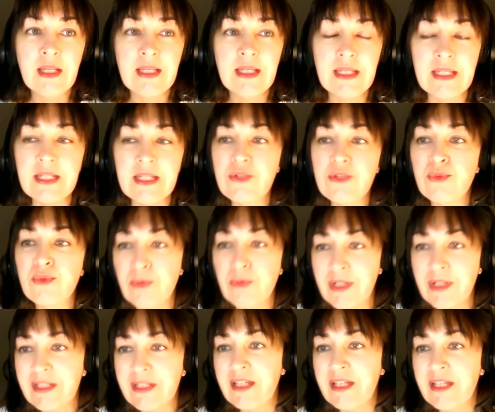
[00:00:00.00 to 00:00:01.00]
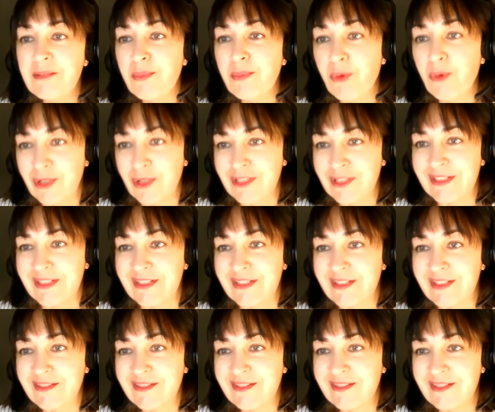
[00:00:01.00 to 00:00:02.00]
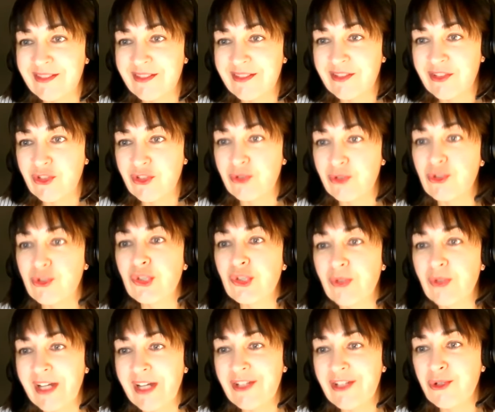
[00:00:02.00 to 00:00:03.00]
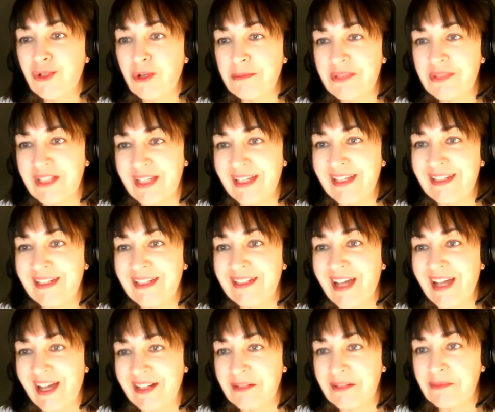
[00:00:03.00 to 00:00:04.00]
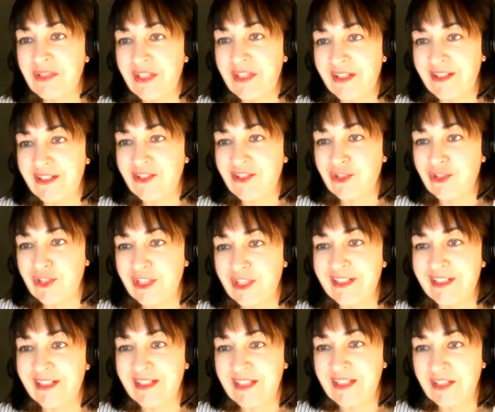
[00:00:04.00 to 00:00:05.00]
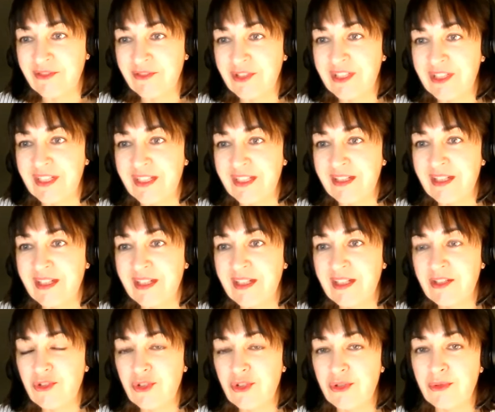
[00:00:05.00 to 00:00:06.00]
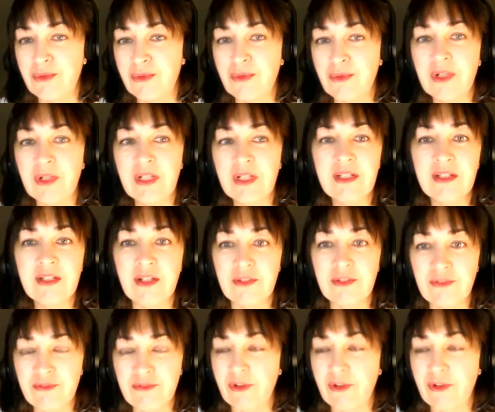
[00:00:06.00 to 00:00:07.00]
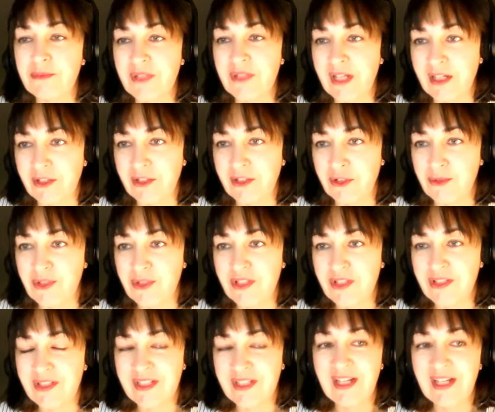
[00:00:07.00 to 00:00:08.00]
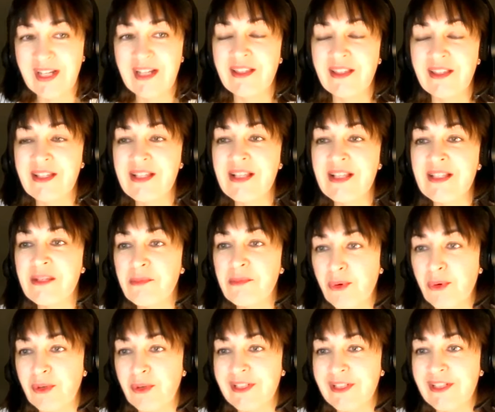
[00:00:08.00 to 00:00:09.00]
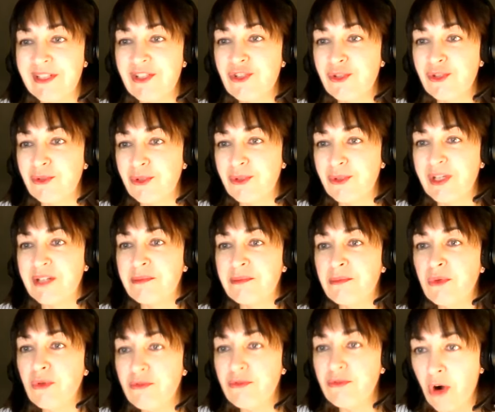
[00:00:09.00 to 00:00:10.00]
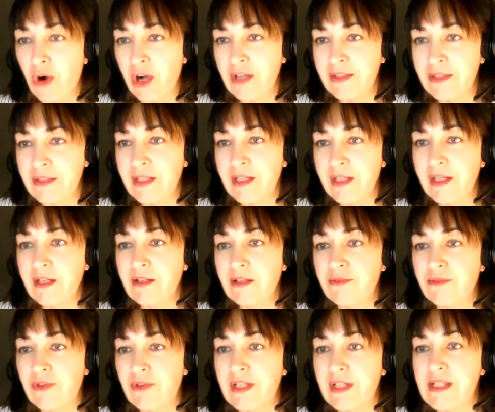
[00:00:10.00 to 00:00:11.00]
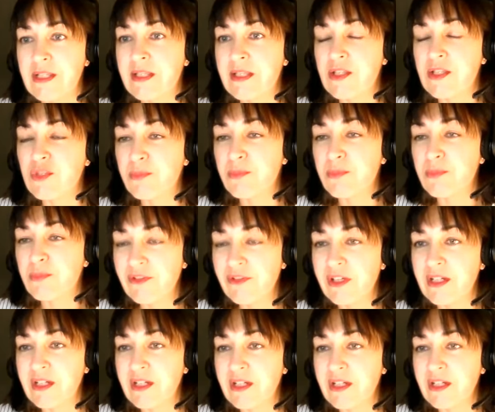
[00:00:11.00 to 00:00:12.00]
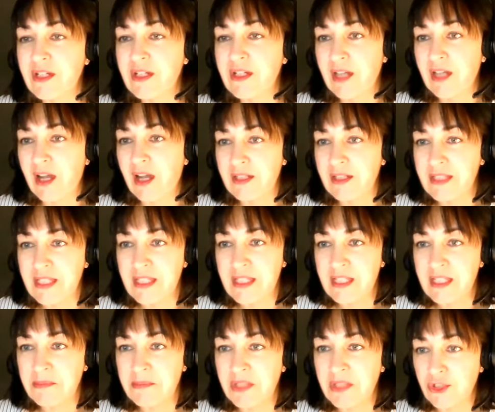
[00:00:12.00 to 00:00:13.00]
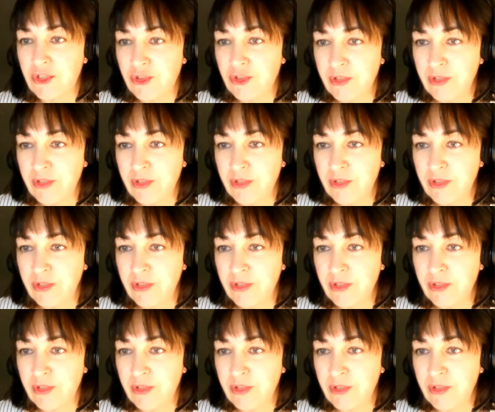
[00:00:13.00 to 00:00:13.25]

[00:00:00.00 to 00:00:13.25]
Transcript: It is really important to try to obtain ADAMTS13 activity to confirm diagnosis. This is important so you can move on with specific TTP